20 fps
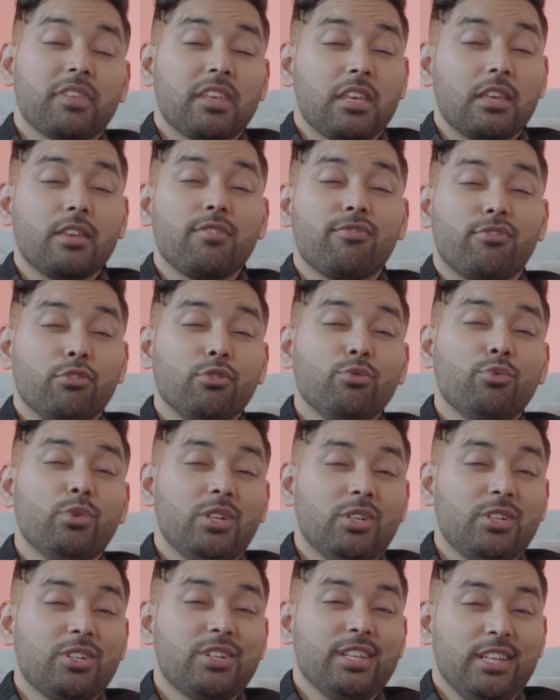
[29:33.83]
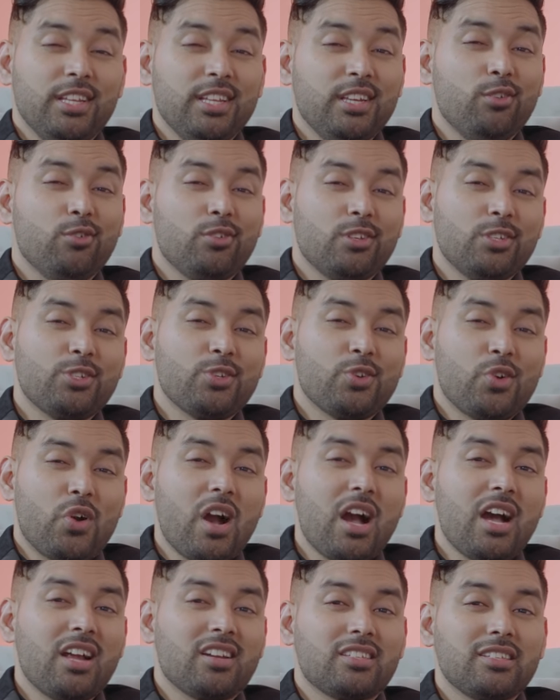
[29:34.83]
If you will really look into your
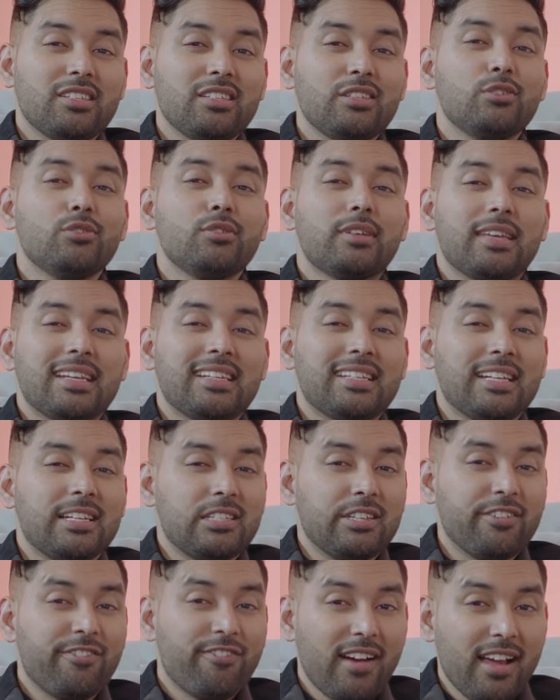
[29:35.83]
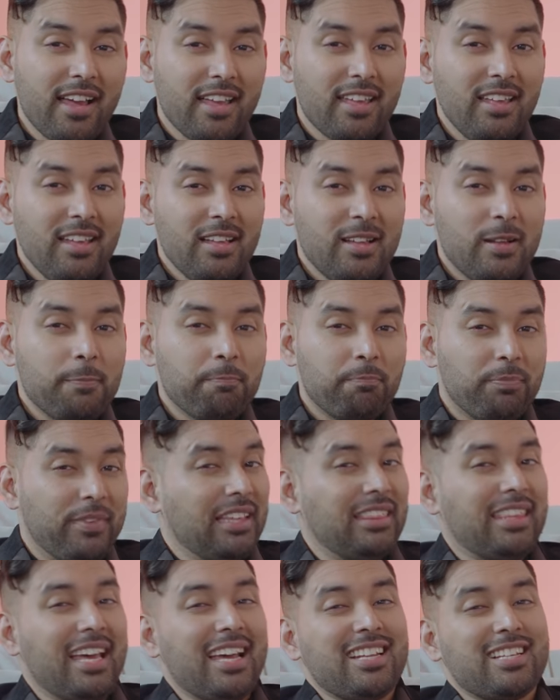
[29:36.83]
heart, you can testify
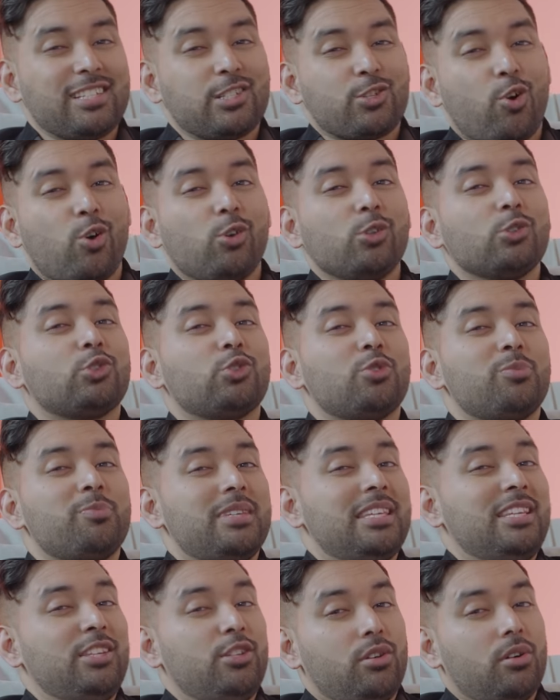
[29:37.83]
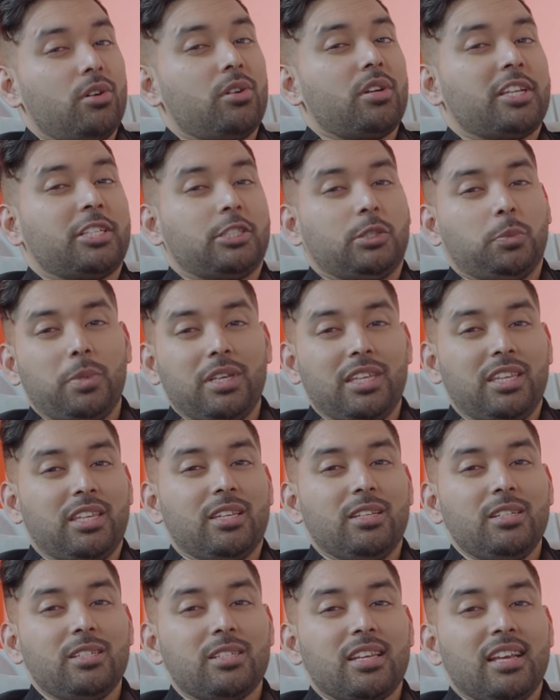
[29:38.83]
that that has also been your
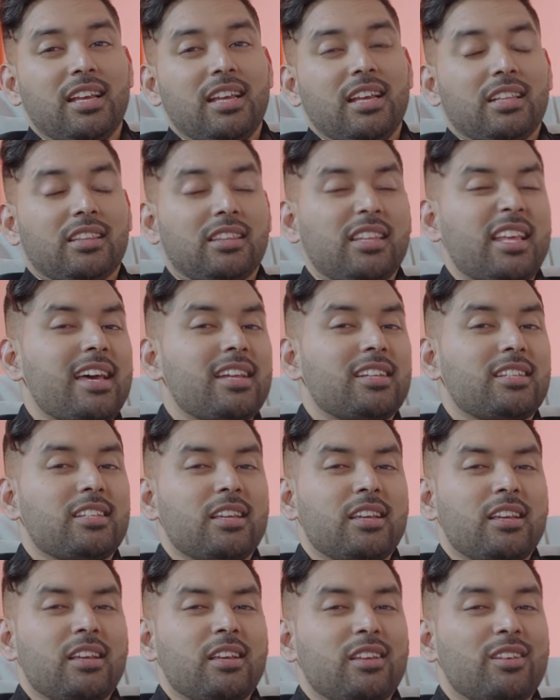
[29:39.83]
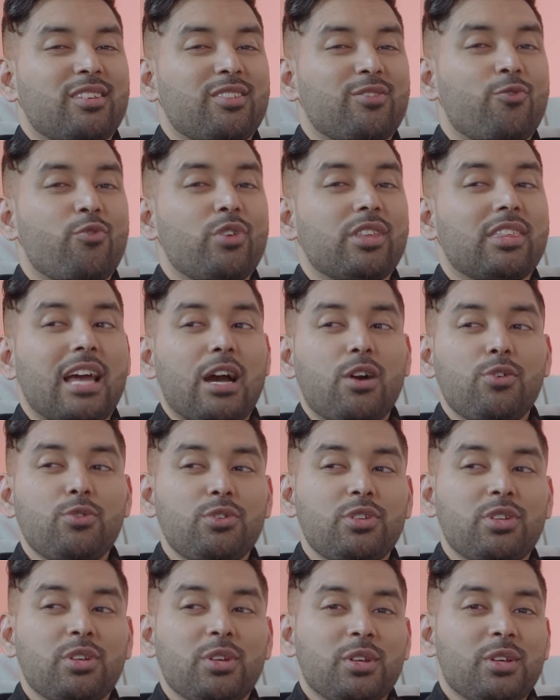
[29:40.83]
experience, that
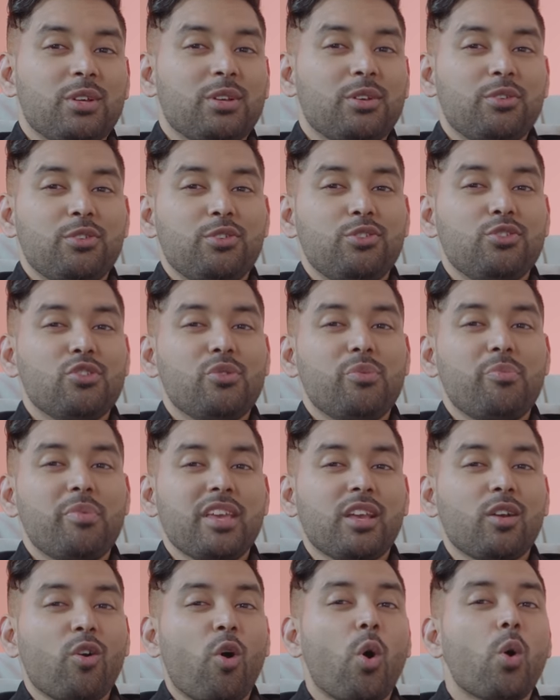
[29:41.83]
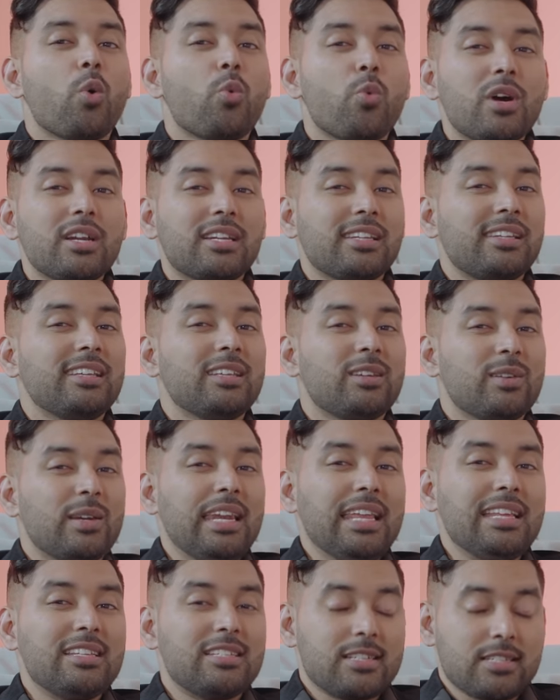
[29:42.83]
without you being overtly
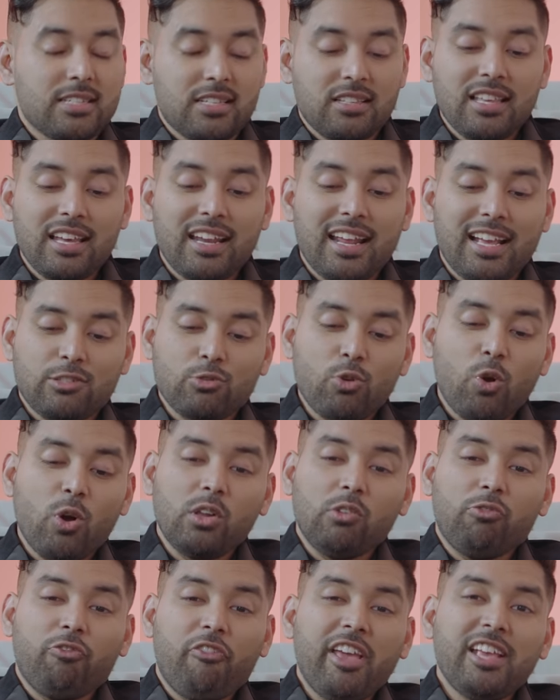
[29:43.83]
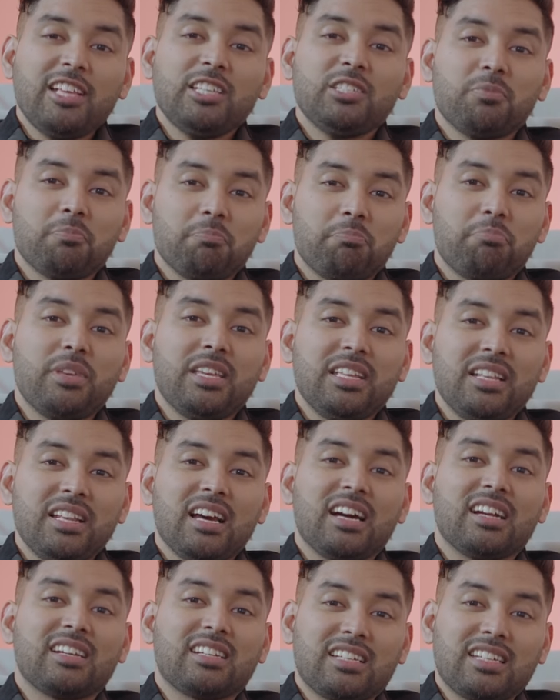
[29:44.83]
religious, there has always been
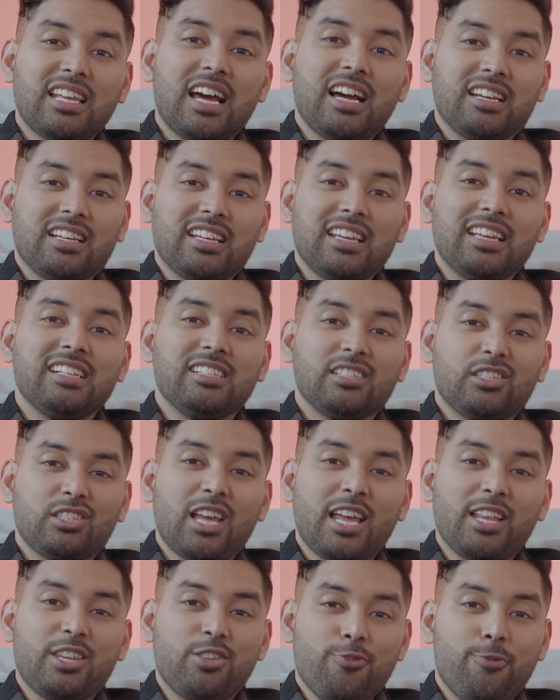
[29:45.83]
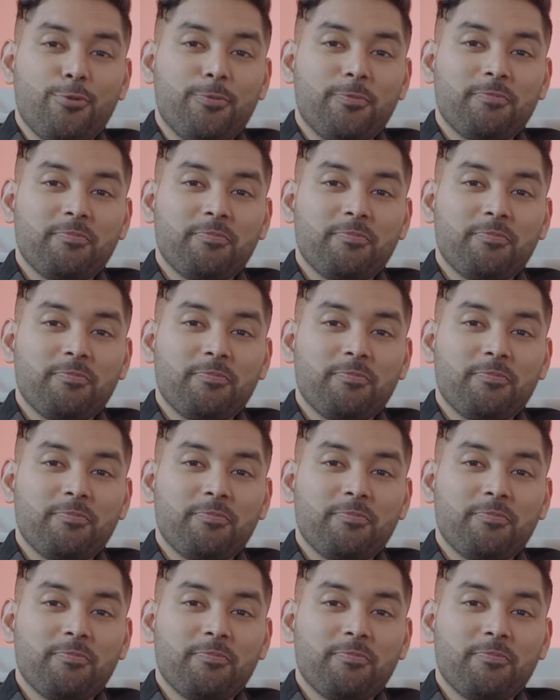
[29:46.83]
a tug inside you.